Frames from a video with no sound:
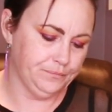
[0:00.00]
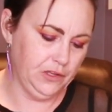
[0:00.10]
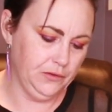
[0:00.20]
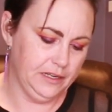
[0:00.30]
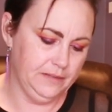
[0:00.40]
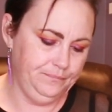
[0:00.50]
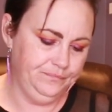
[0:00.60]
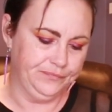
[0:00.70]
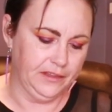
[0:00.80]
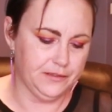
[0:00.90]
Alright,
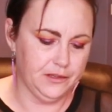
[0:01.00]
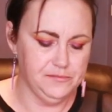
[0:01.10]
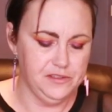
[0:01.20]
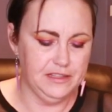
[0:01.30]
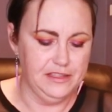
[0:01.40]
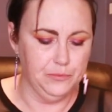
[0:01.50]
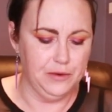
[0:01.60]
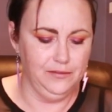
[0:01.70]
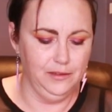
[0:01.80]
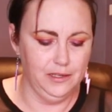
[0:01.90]
so I'm using the
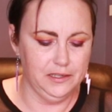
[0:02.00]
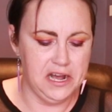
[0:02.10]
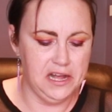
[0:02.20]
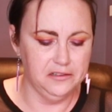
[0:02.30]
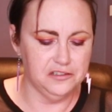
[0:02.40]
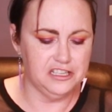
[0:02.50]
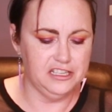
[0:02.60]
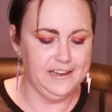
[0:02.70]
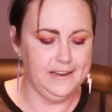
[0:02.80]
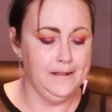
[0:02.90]
Revlon Color
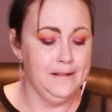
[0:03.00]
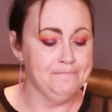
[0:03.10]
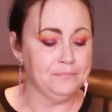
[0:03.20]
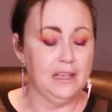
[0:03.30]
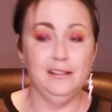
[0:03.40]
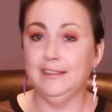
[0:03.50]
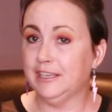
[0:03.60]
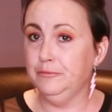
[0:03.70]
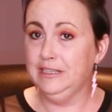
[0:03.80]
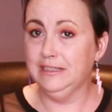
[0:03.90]
Stay
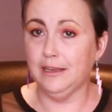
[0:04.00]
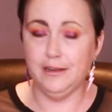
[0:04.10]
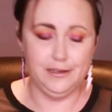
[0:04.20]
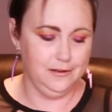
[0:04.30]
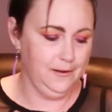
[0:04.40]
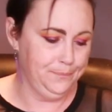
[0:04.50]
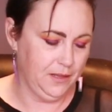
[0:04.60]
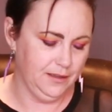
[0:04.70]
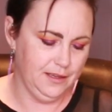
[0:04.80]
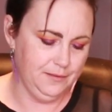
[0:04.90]
liquid liner.
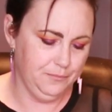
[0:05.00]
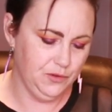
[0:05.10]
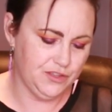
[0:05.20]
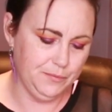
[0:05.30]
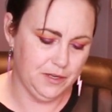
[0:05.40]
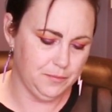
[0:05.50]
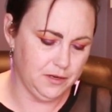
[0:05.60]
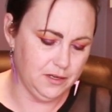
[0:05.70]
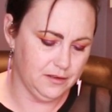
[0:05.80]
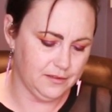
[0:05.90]
Again, most of my
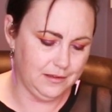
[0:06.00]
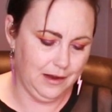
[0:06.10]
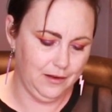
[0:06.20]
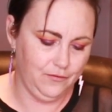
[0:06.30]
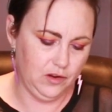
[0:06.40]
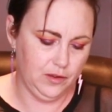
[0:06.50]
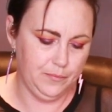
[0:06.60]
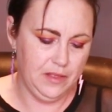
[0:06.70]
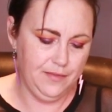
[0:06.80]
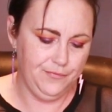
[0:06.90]
products are
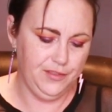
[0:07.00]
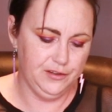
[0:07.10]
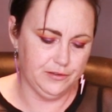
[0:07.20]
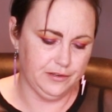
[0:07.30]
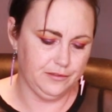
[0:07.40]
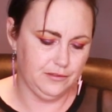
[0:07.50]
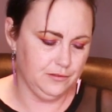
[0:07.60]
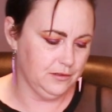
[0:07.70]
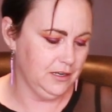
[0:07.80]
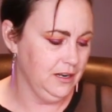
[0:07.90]
from the
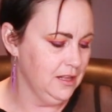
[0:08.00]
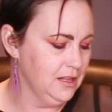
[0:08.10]
drugstore.